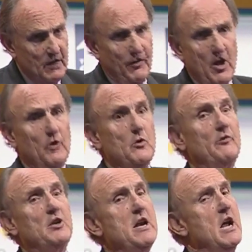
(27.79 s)
And for those who
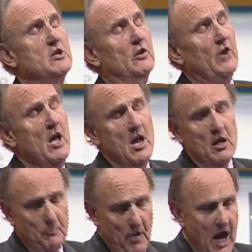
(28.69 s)
have teenagers,
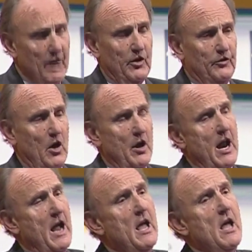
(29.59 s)
pass this on,
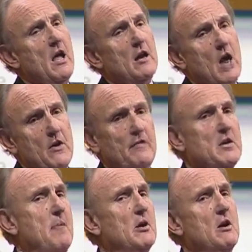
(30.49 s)
and I don't have
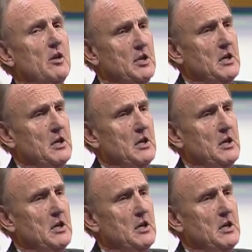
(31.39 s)
time to go into the